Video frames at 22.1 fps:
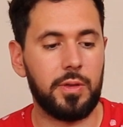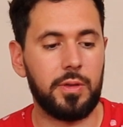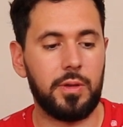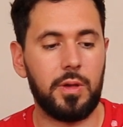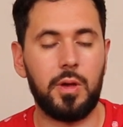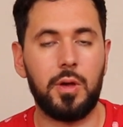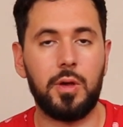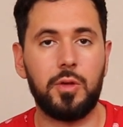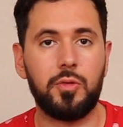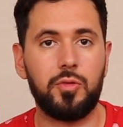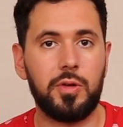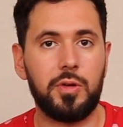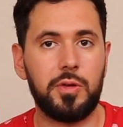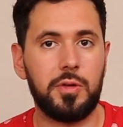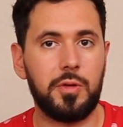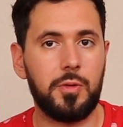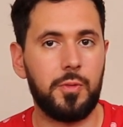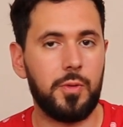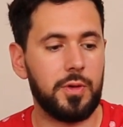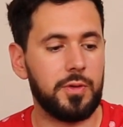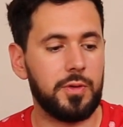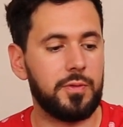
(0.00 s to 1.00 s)
100
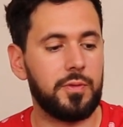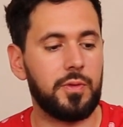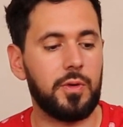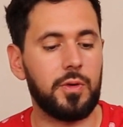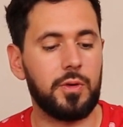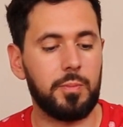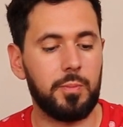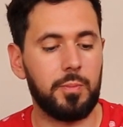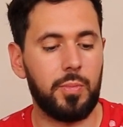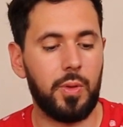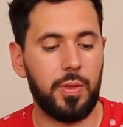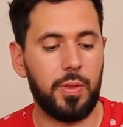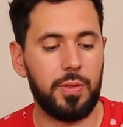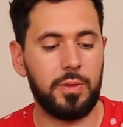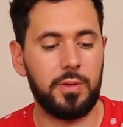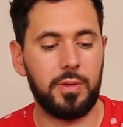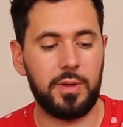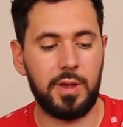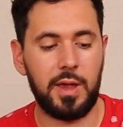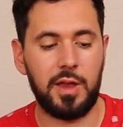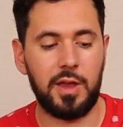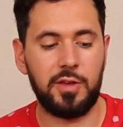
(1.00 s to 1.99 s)
euros for both the
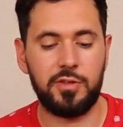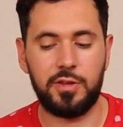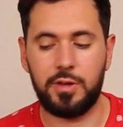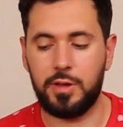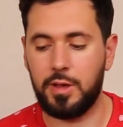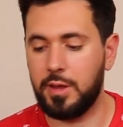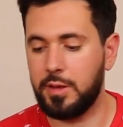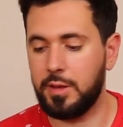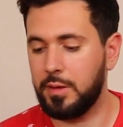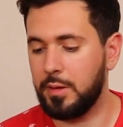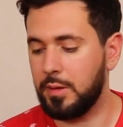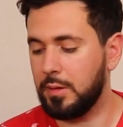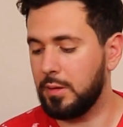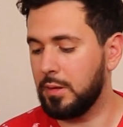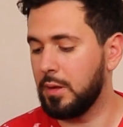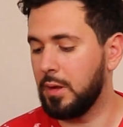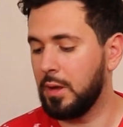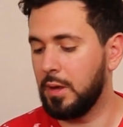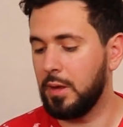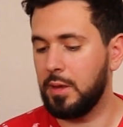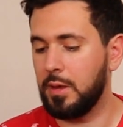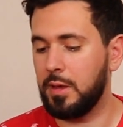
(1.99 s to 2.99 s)
cage and handle,
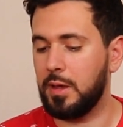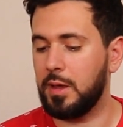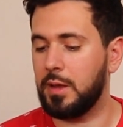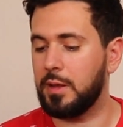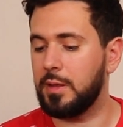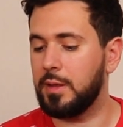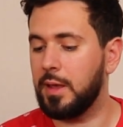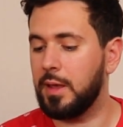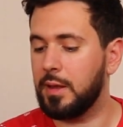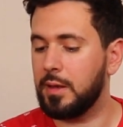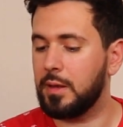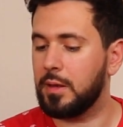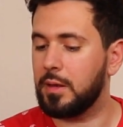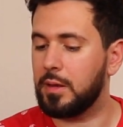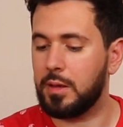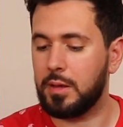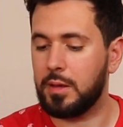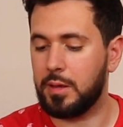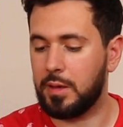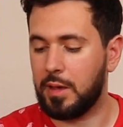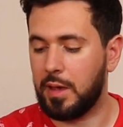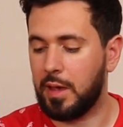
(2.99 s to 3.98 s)
and then
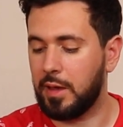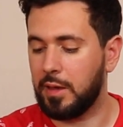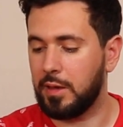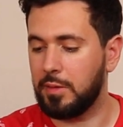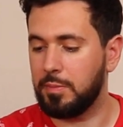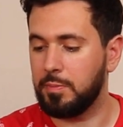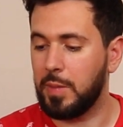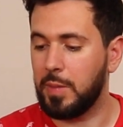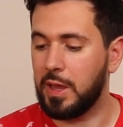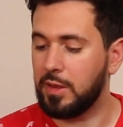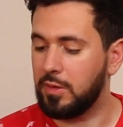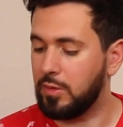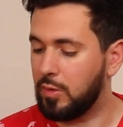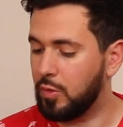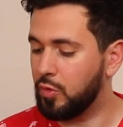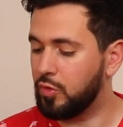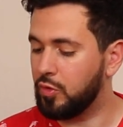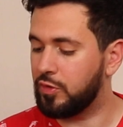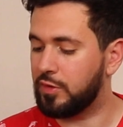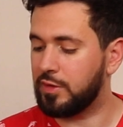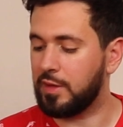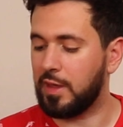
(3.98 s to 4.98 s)
I made huge
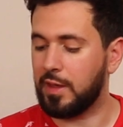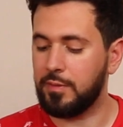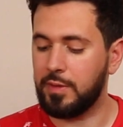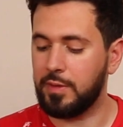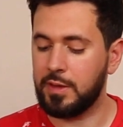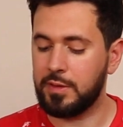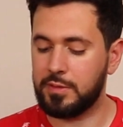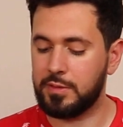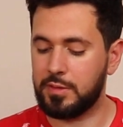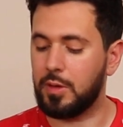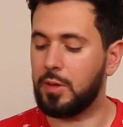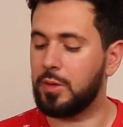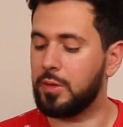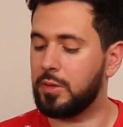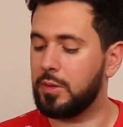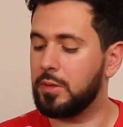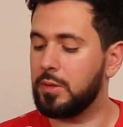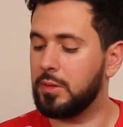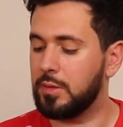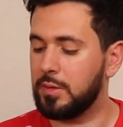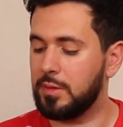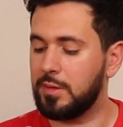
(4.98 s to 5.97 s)
savings on
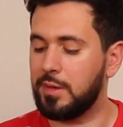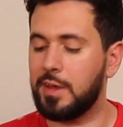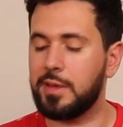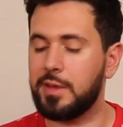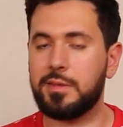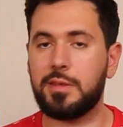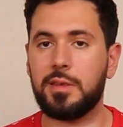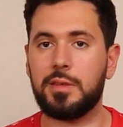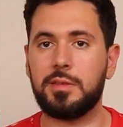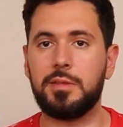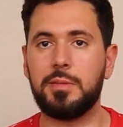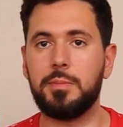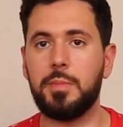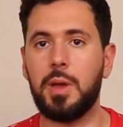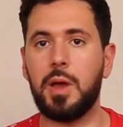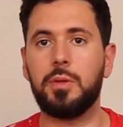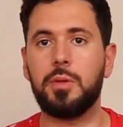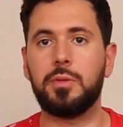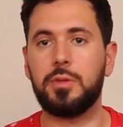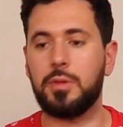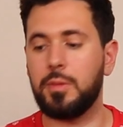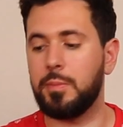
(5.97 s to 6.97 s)
the SSD
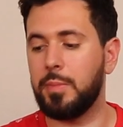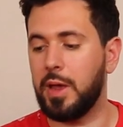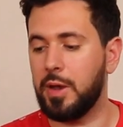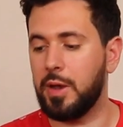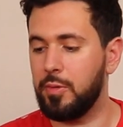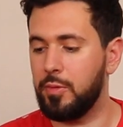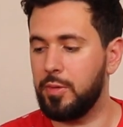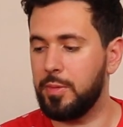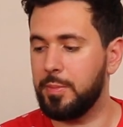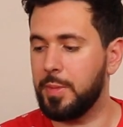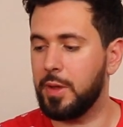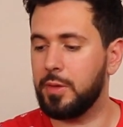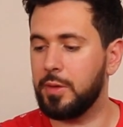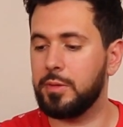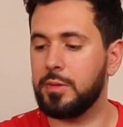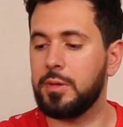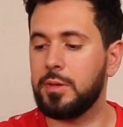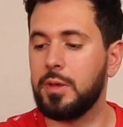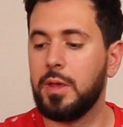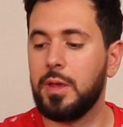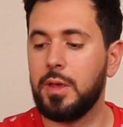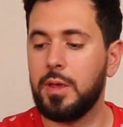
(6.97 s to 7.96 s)
mount, the battery mount,
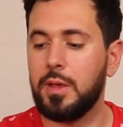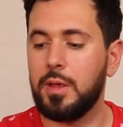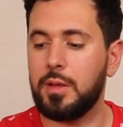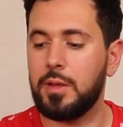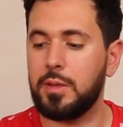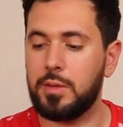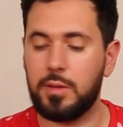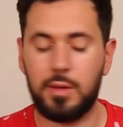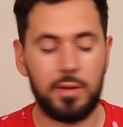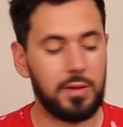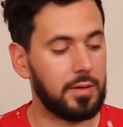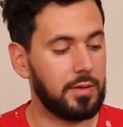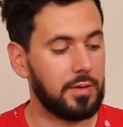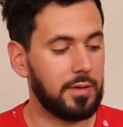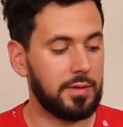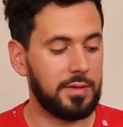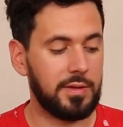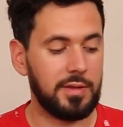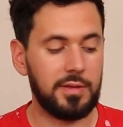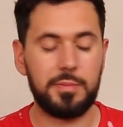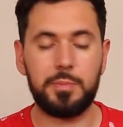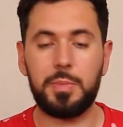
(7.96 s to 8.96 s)
the
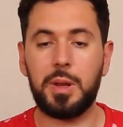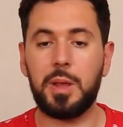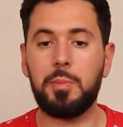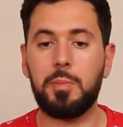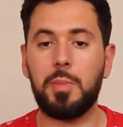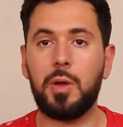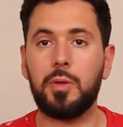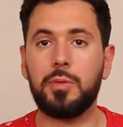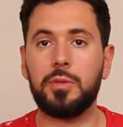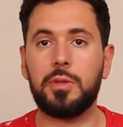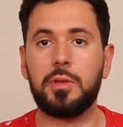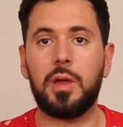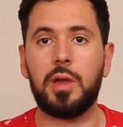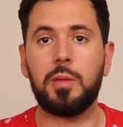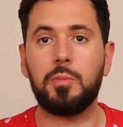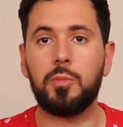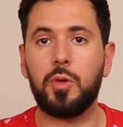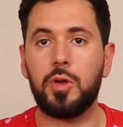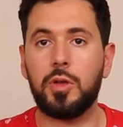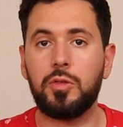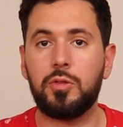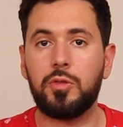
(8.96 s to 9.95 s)
display mount. I'm
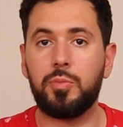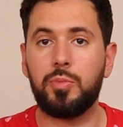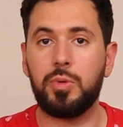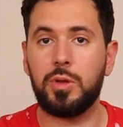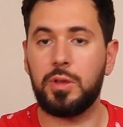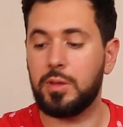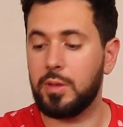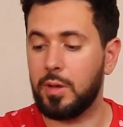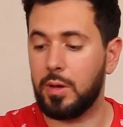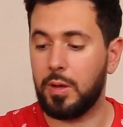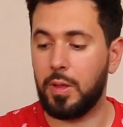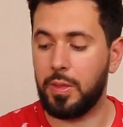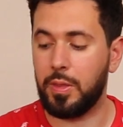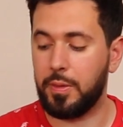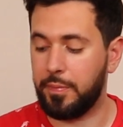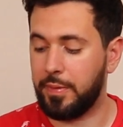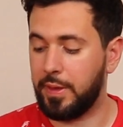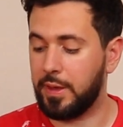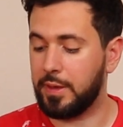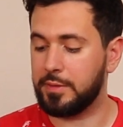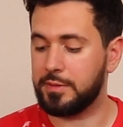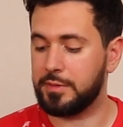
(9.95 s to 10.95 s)
going to print other
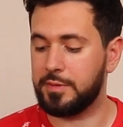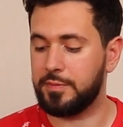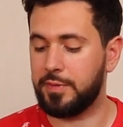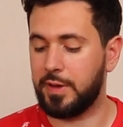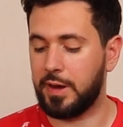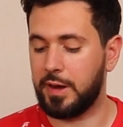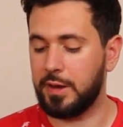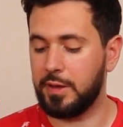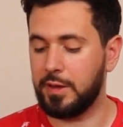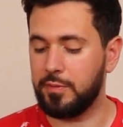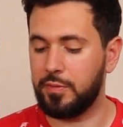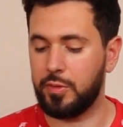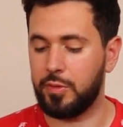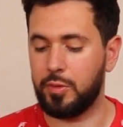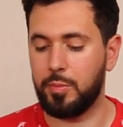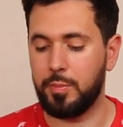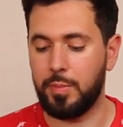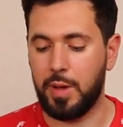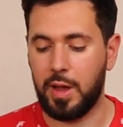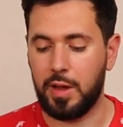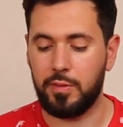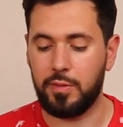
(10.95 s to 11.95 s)
things if I need, for the
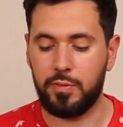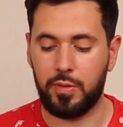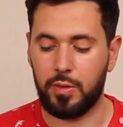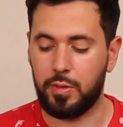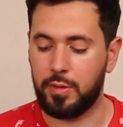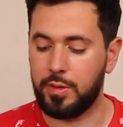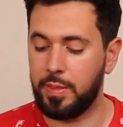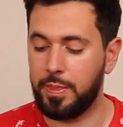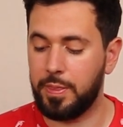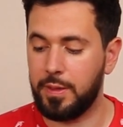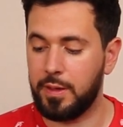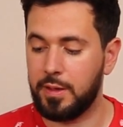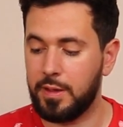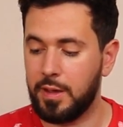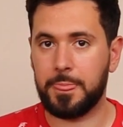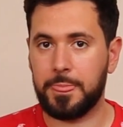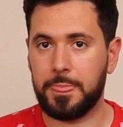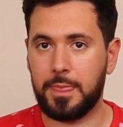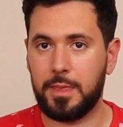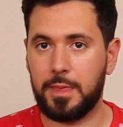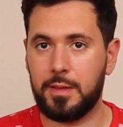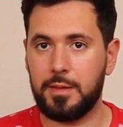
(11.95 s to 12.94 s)
mic, for anything else.
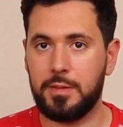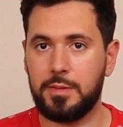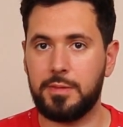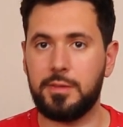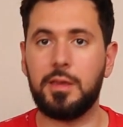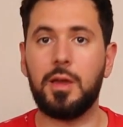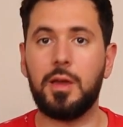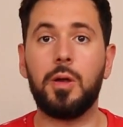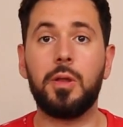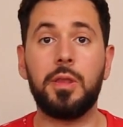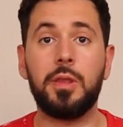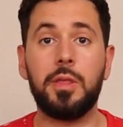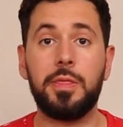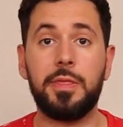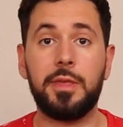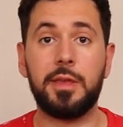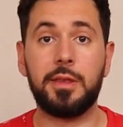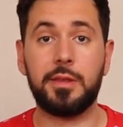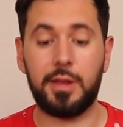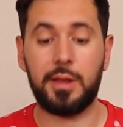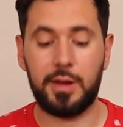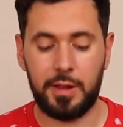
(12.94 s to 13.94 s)
The only thing
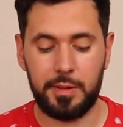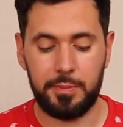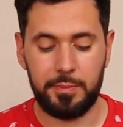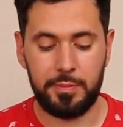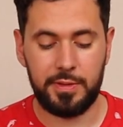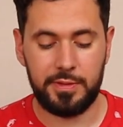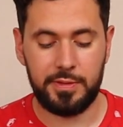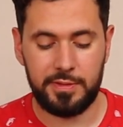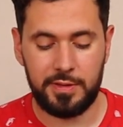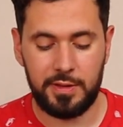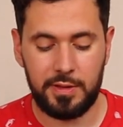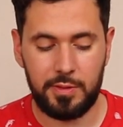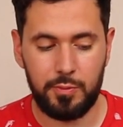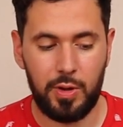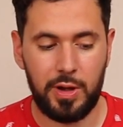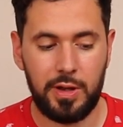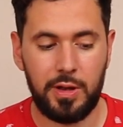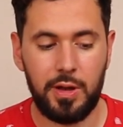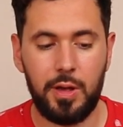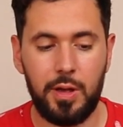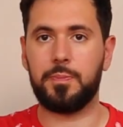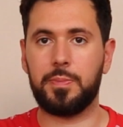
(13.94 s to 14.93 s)
that I'm missing right
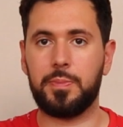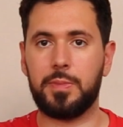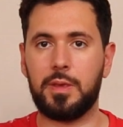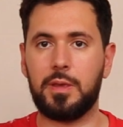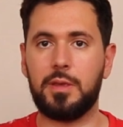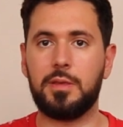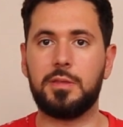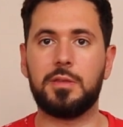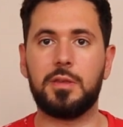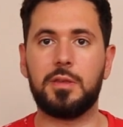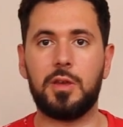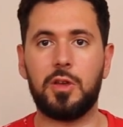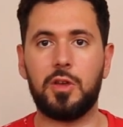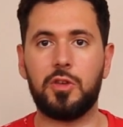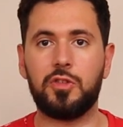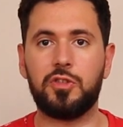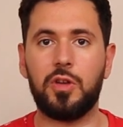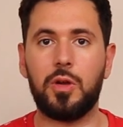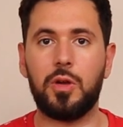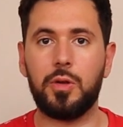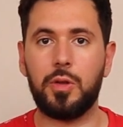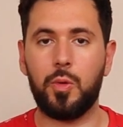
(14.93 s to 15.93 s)
now is a
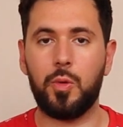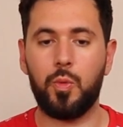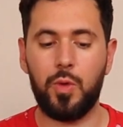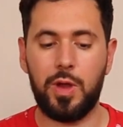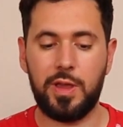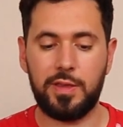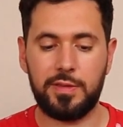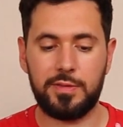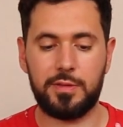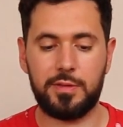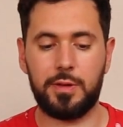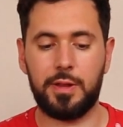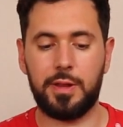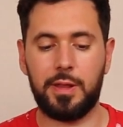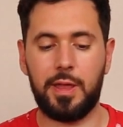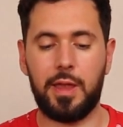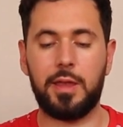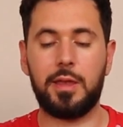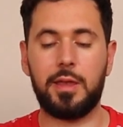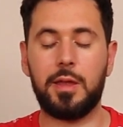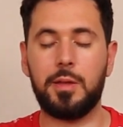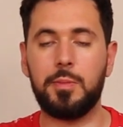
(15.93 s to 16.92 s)
shoulder rest so that I
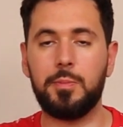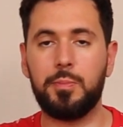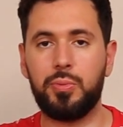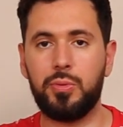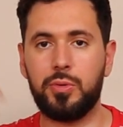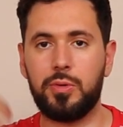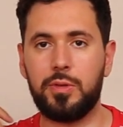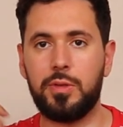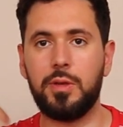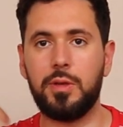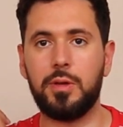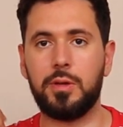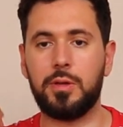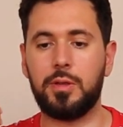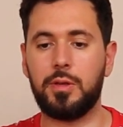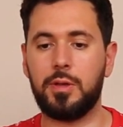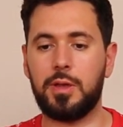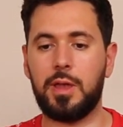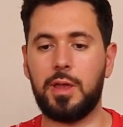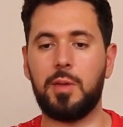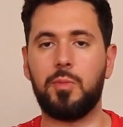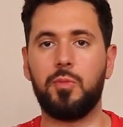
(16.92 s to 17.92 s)
can put the
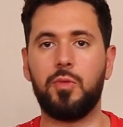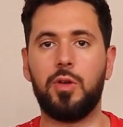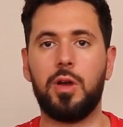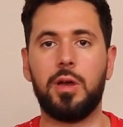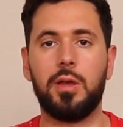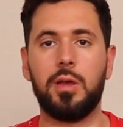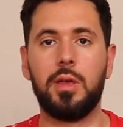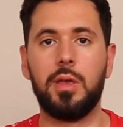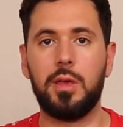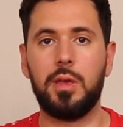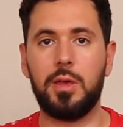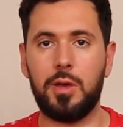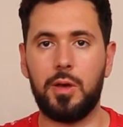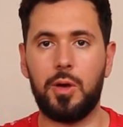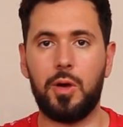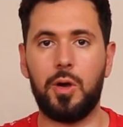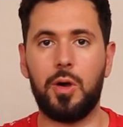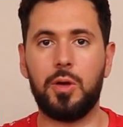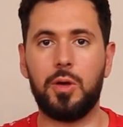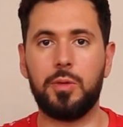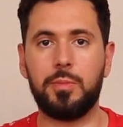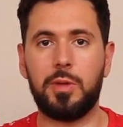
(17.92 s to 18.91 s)
camera
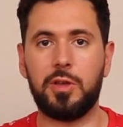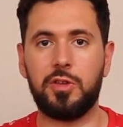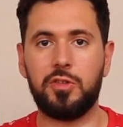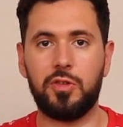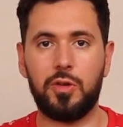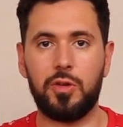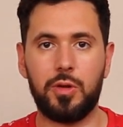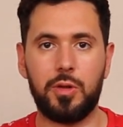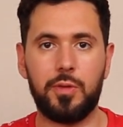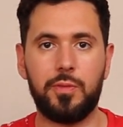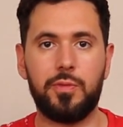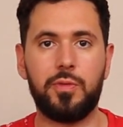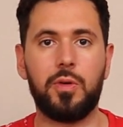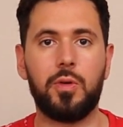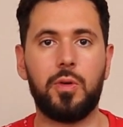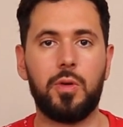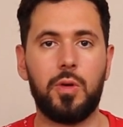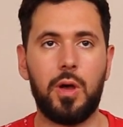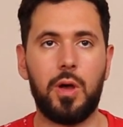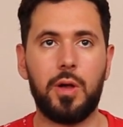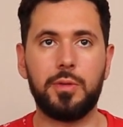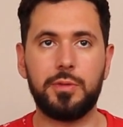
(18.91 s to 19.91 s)
on my shoulder for
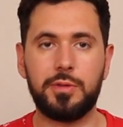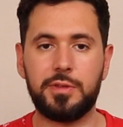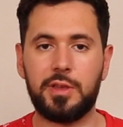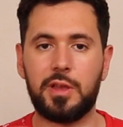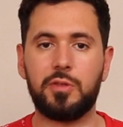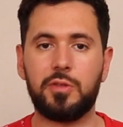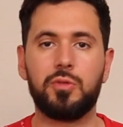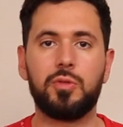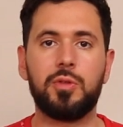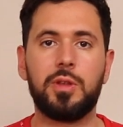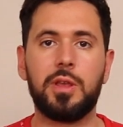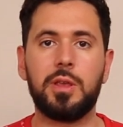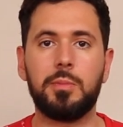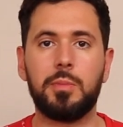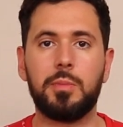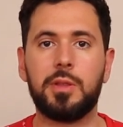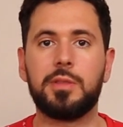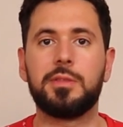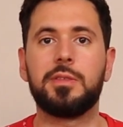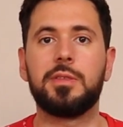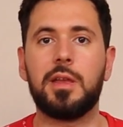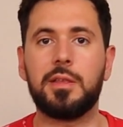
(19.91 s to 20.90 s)
outside shooting,
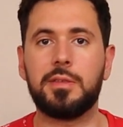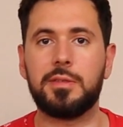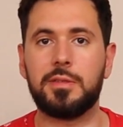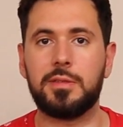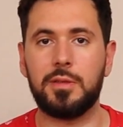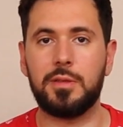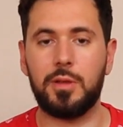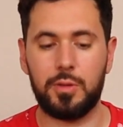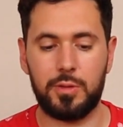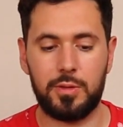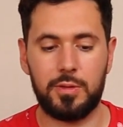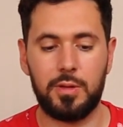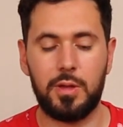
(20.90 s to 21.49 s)
but that's not